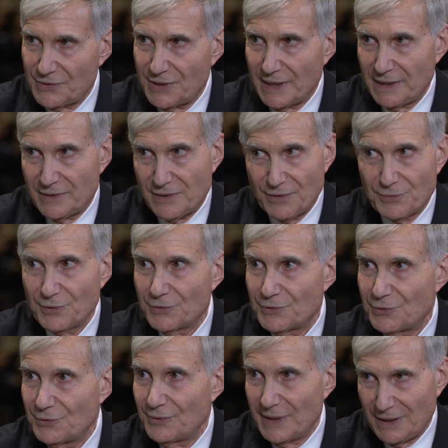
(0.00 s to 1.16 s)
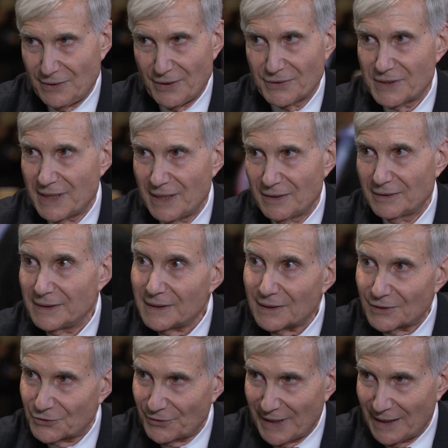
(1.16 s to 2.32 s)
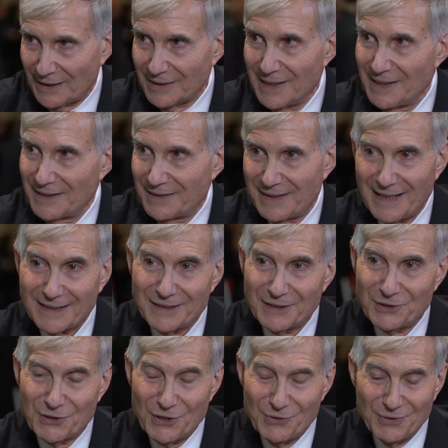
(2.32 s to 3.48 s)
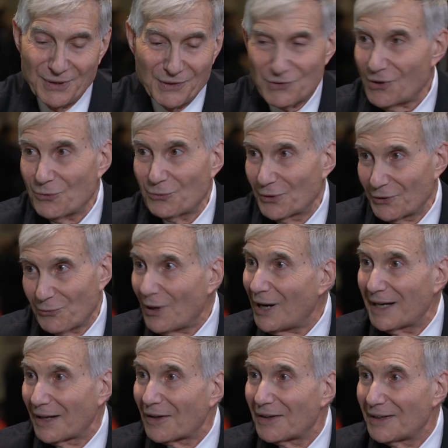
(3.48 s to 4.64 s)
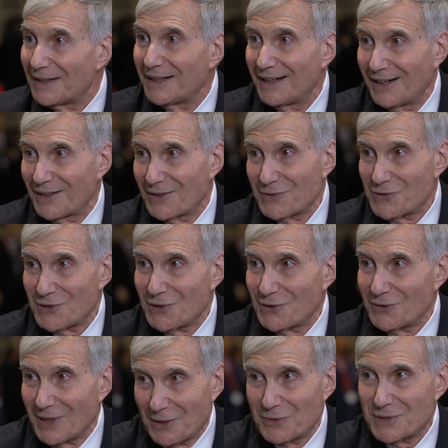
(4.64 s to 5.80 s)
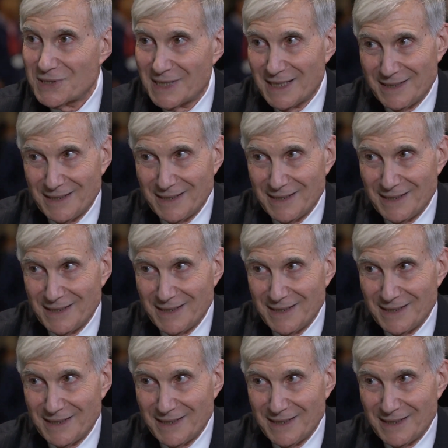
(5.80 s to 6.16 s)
studies and through to a large-scale clinical trial that actually showed that it's all worthwhile. Uh, so I would say